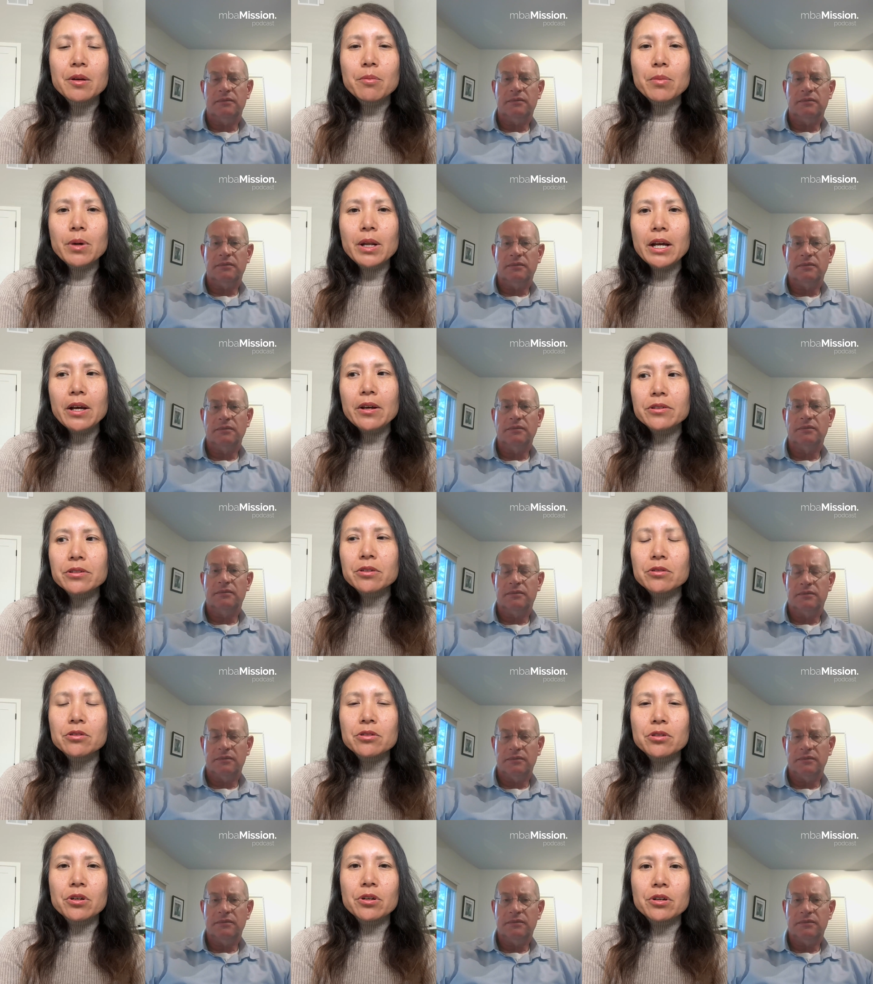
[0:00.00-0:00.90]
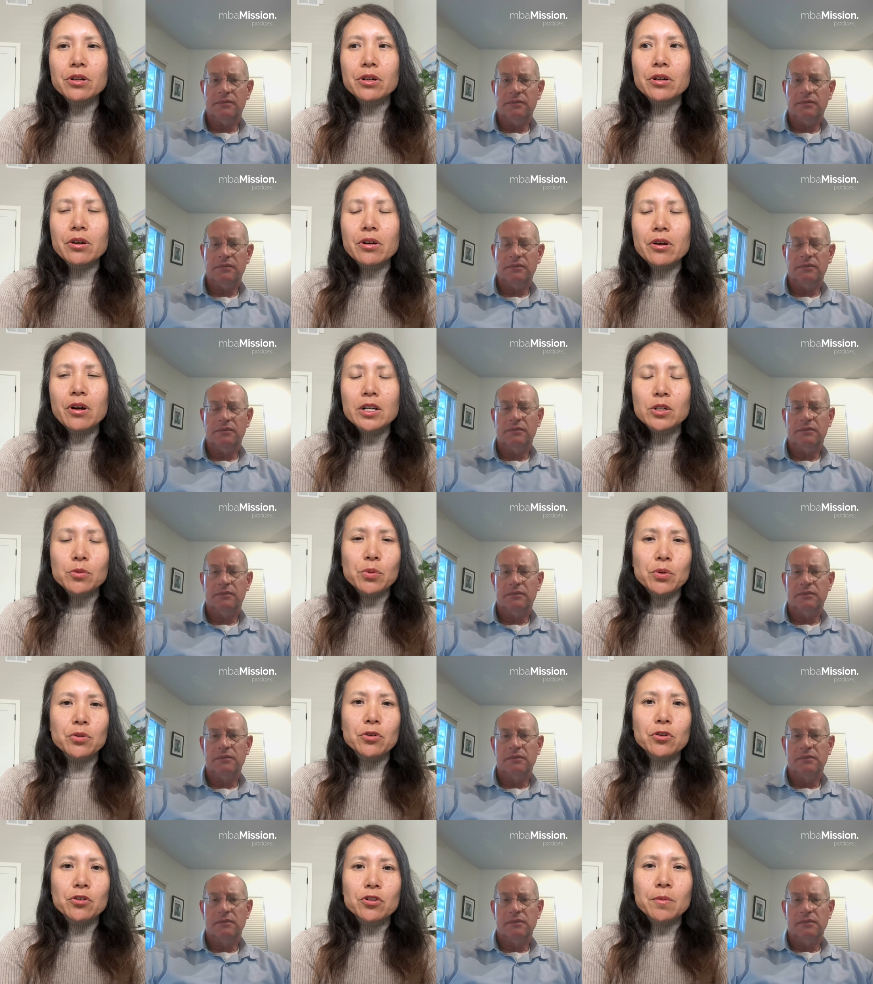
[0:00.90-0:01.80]
Speaker 1: But I also took
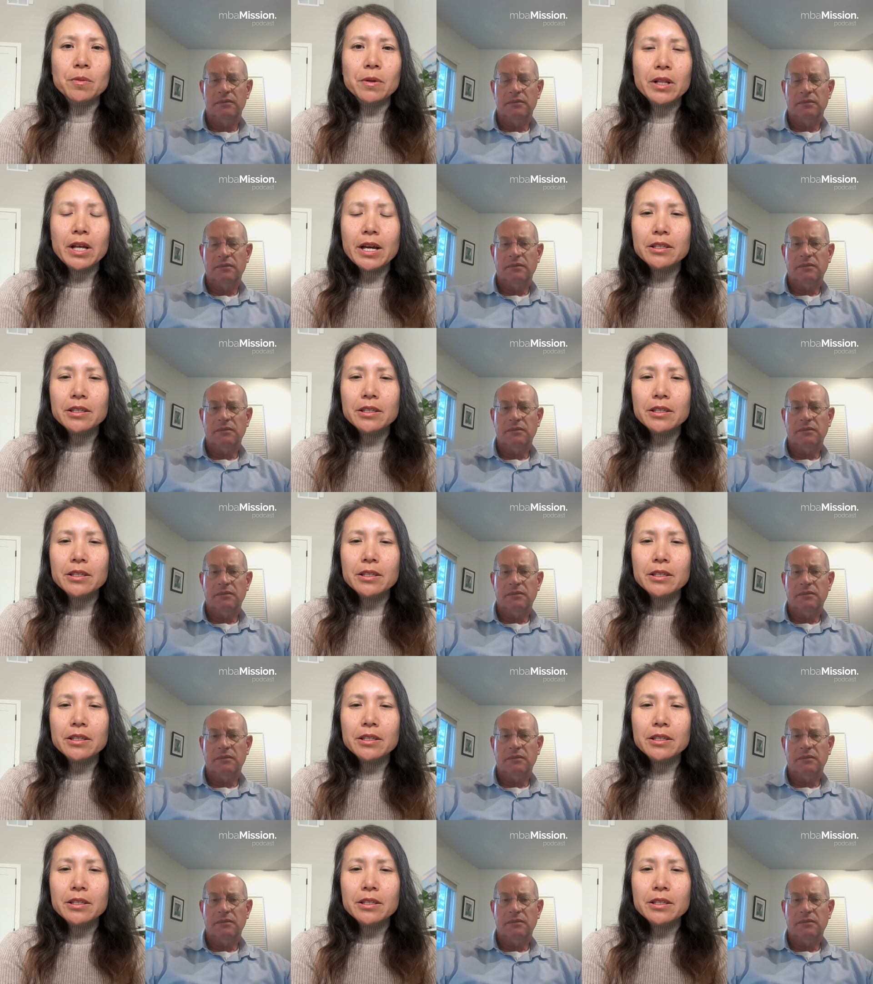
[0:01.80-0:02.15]
entrepreneurship